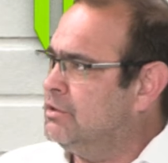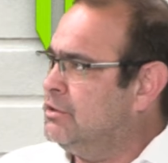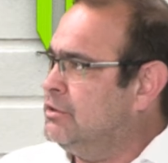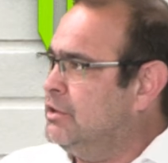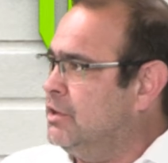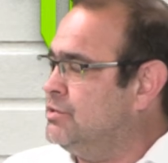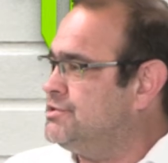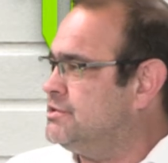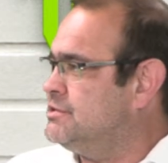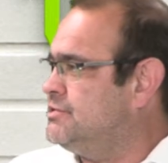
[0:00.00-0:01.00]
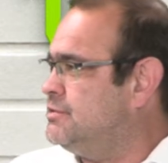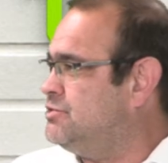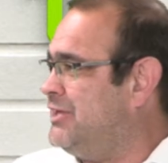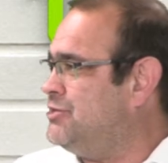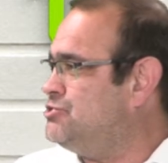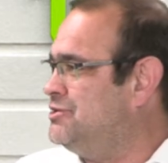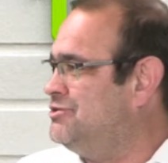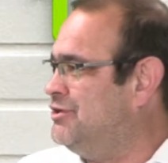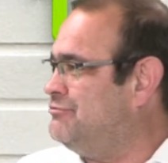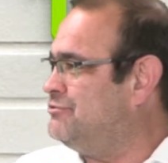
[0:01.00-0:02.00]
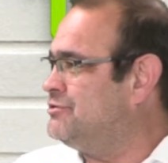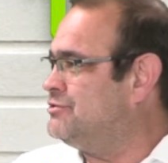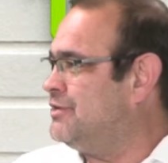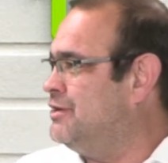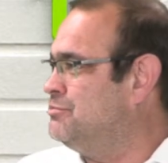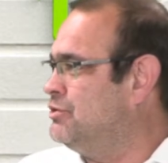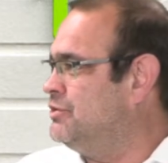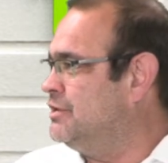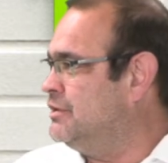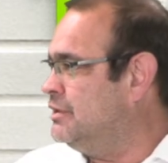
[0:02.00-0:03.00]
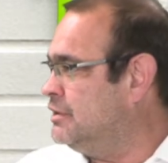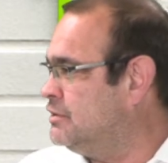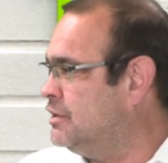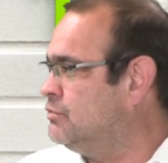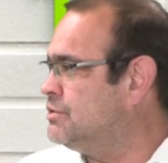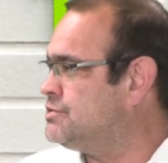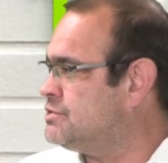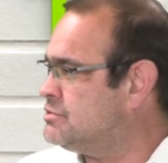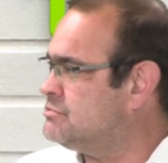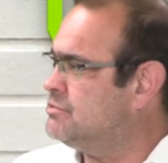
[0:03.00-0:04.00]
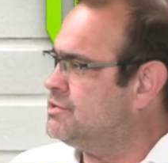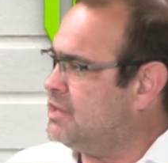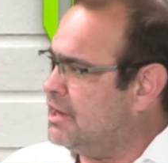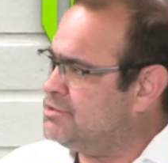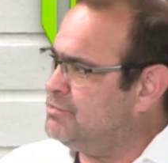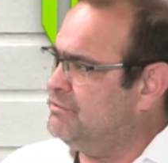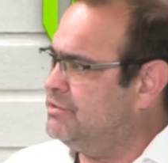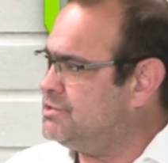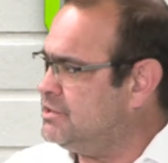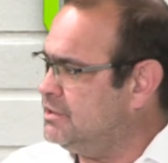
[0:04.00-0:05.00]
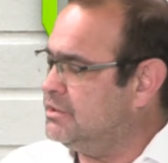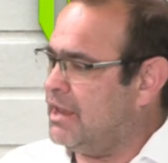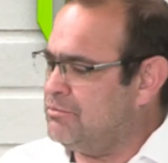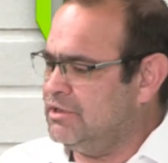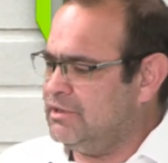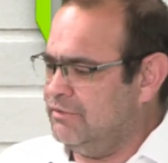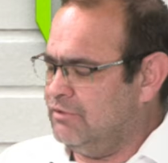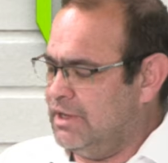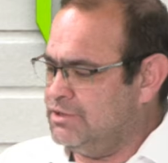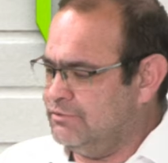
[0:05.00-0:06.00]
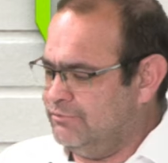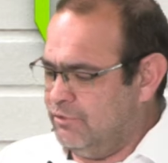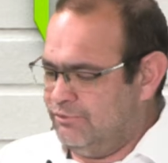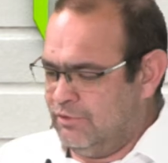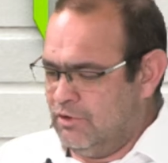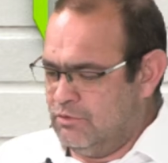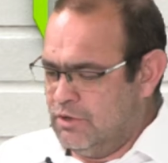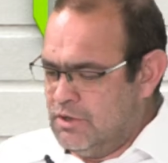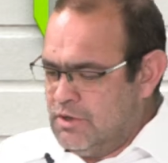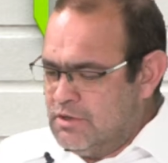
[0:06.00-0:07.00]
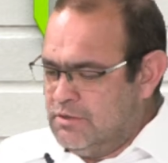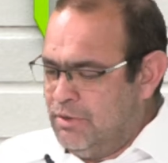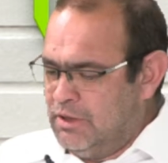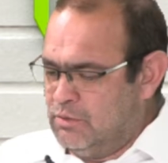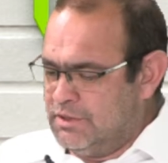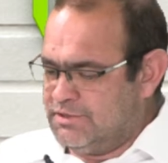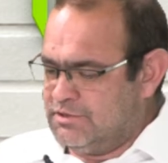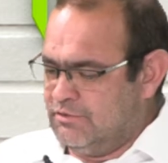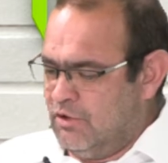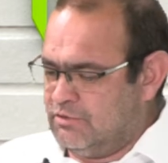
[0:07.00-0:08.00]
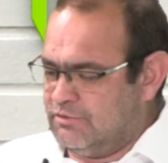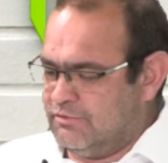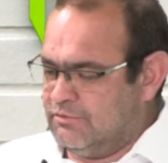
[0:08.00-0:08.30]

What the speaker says: it was substantially a different animal than was discussed previously at cabinet level and so forth. So the bill was not